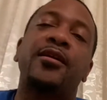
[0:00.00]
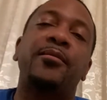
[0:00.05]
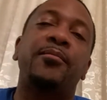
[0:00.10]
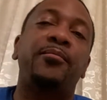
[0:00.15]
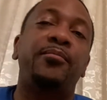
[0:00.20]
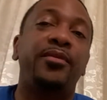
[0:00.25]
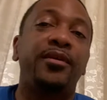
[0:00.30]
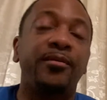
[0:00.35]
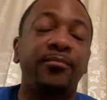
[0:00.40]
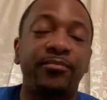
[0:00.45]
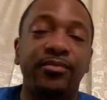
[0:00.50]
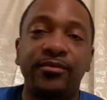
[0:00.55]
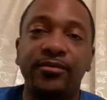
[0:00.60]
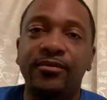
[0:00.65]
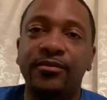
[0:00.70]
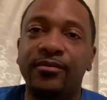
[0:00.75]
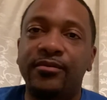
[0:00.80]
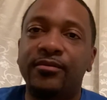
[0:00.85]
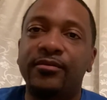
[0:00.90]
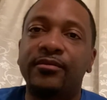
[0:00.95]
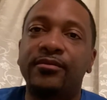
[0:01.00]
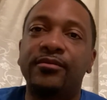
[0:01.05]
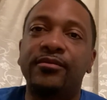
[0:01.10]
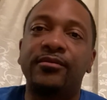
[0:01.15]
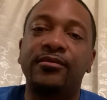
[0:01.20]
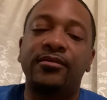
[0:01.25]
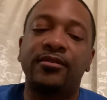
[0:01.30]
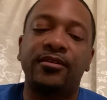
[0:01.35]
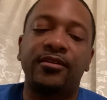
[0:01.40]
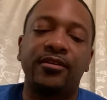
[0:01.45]
People who
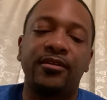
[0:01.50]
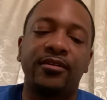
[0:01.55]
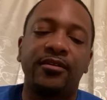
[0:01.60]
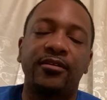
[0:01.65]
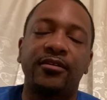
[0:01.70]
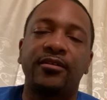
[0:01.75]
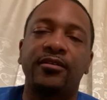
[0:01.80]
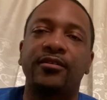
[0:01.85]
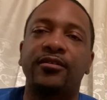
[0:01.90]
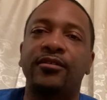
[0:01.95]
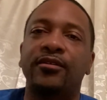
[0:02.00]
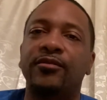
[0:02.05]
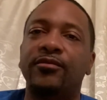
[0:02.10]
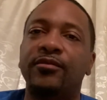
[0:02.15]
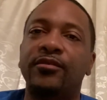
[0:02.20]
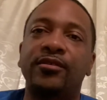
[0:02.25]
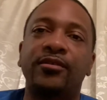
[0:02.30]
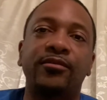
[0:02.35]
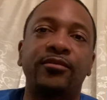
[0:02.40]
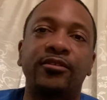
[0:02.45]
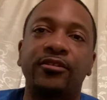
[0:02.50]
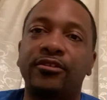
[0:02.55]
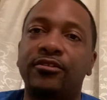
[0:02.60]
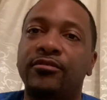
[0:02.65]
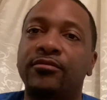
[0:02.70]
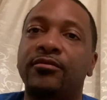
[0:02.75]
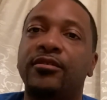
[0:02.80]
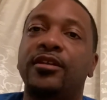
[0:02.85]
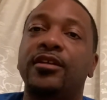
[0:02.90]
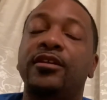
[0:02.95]
don't know what the
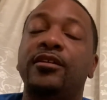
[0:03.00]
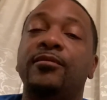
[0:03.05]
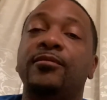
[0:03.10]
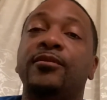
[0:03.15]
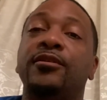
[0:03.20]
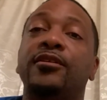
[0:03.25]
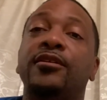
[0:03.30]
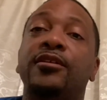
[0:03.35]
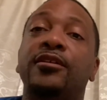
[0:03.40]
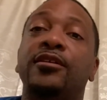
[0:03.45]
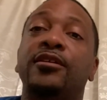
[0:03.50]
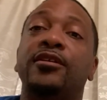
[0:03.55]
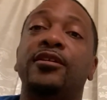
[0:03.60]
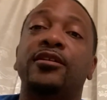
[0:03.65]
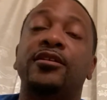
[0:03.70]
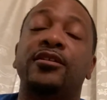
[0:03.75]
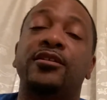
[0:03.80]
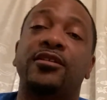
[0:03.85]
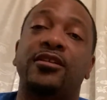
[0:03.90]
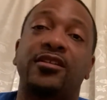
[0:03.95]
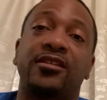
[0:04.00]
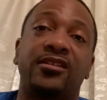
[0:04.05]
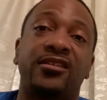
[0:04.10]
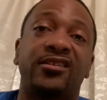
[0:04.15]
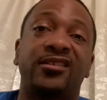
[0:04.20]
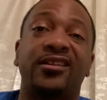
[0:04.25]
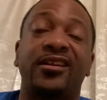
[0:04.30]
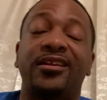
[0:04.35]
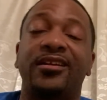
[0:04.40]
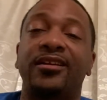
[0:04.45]
2K community is,
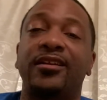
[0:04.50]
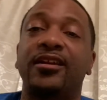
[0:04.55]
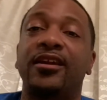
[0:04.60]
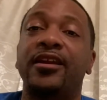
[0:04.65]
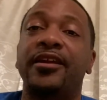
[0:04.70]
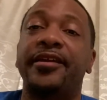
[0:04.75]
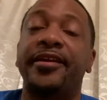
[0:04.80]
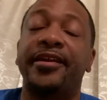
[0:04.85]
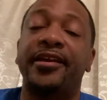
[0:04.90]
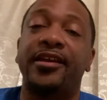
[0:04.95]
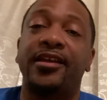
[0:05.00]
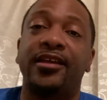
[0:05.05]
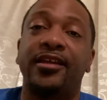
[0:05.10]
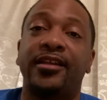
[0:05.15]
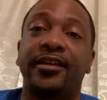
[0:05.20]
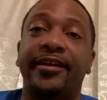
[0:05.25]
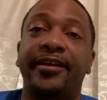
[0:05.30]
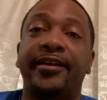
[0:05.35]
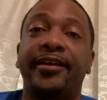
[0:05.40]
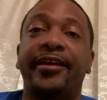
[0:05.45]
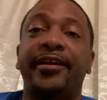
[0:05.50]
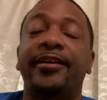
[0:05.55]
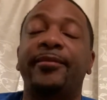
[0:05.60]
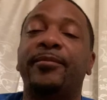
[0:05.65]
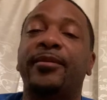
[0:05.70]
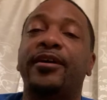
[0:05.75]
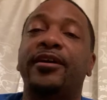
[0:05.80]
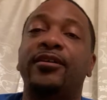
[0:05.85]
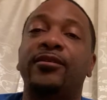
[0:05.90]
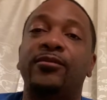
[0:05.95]
it's like
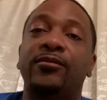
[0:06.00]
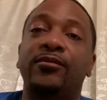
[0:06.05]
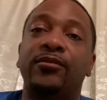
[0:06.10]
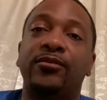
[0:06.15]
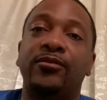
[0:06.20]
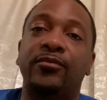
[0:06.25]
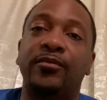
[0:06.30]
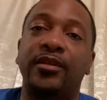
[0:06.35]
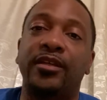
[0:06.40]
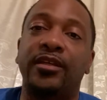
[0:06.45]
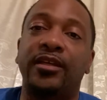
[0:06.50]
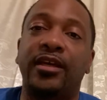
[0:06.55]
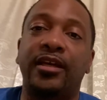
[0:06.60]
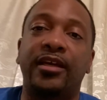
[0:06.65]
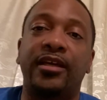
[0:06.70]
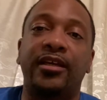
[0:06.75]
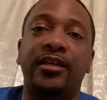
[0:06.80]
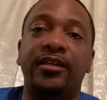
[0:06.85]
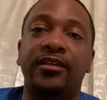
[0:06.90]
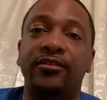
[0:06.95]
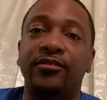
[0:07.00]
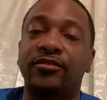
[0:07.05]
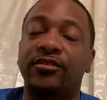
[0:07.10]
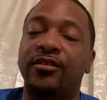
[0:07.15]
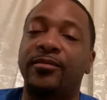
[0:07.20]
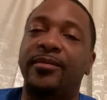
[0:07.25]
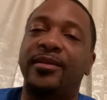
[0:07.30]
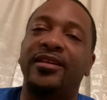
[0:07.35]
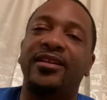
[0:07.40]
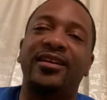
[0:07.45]
everybody who know me. I used to
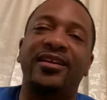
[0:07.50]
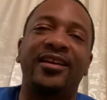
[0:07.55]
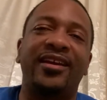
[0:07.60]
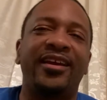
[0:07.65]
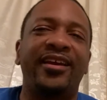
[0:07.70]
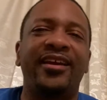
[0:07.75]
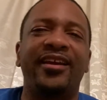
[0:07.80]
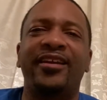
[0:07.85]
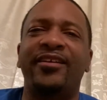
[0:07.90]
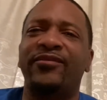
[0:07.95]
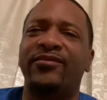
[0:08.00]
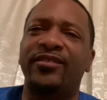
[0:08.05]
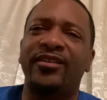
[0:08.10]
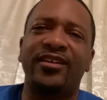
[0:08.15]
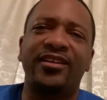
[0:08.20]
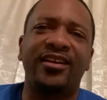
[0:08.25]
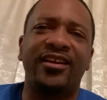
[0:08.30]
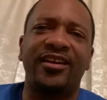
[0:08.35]
be a heavy